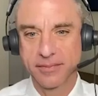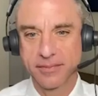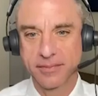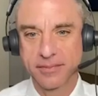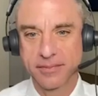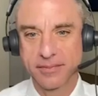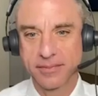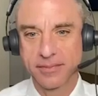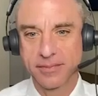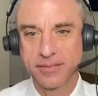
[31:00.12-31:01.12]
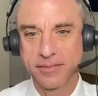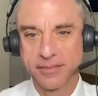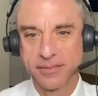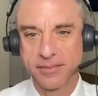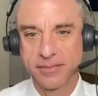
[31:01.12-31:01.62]

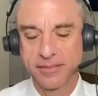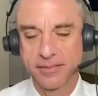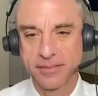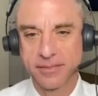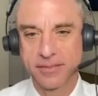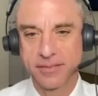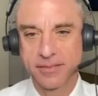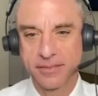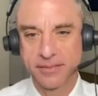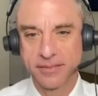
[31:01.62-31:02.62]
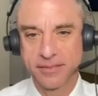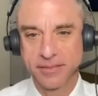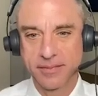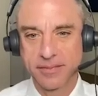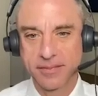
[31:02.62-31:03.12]

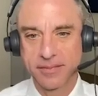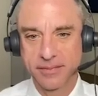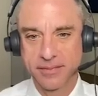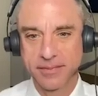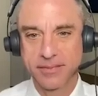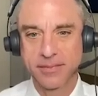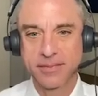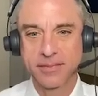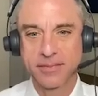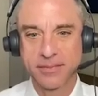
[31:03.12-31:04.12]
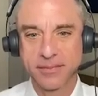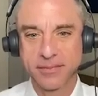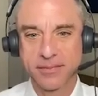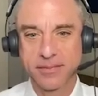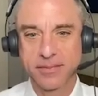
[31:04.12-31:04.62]

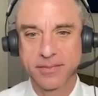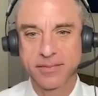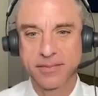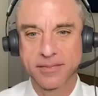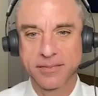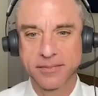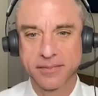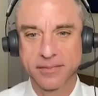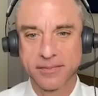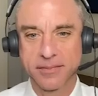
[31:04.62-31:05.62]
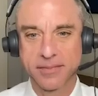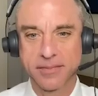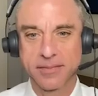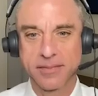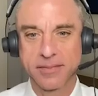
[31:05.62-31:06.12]

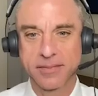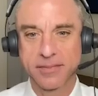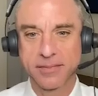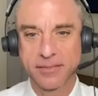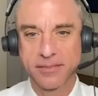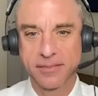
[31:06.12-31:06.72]
[no speech]